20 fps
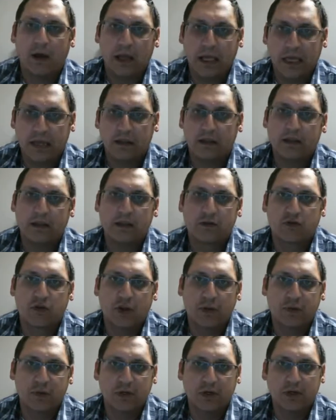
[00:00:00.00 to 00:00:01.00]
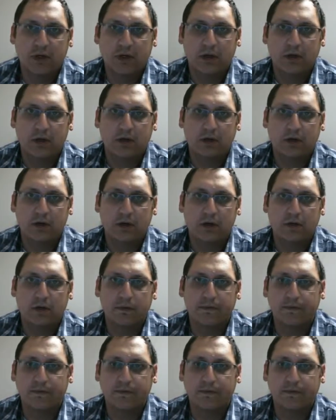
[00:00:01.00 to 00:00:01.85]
in the description. So